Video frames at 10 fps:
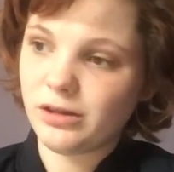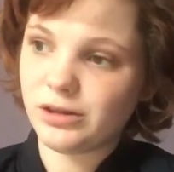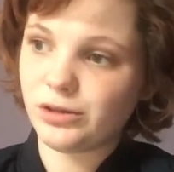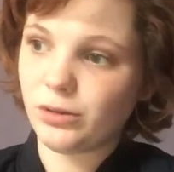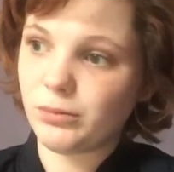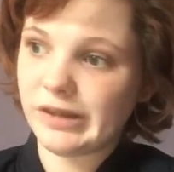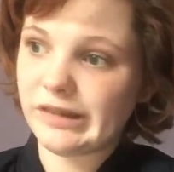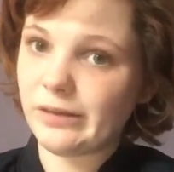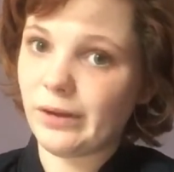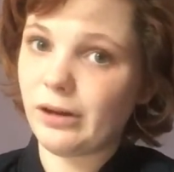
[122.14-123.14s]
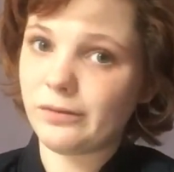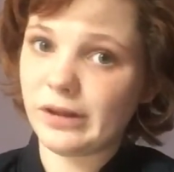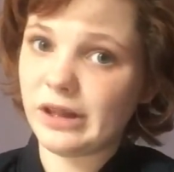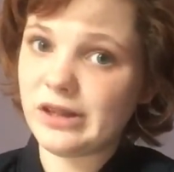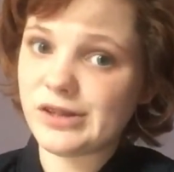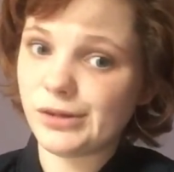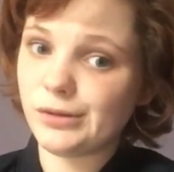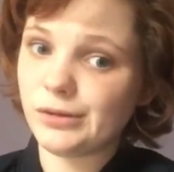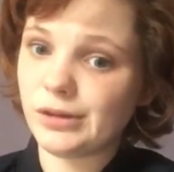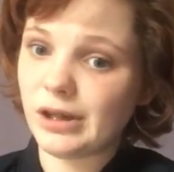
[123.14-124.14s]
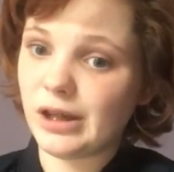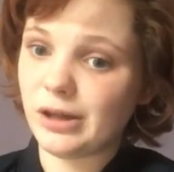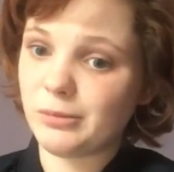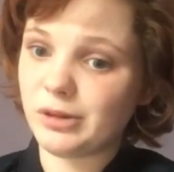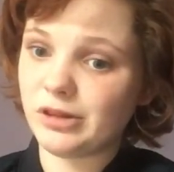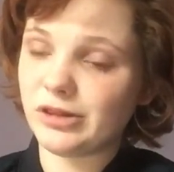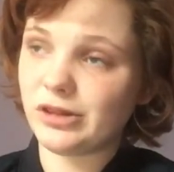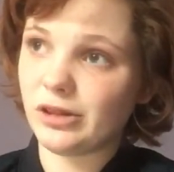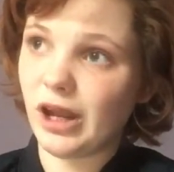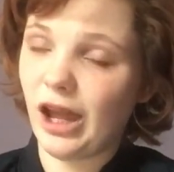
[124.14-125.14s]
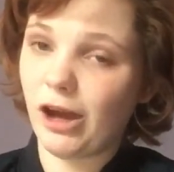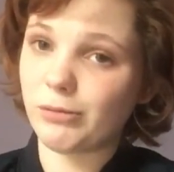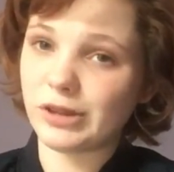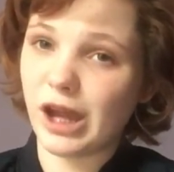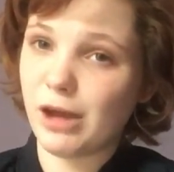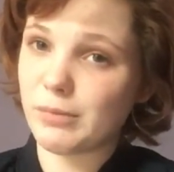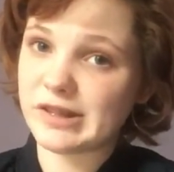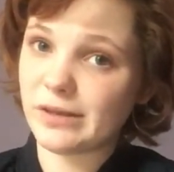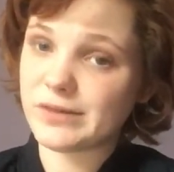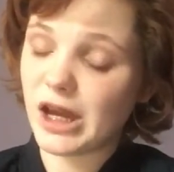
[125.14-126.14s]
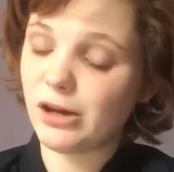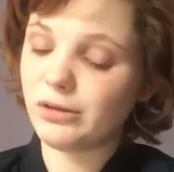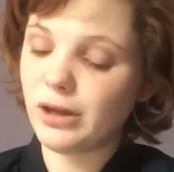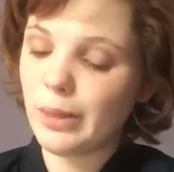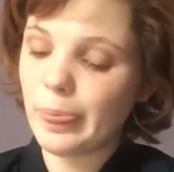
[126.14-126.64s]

sort myself out if I need to, um, and just you know help to calm myself down.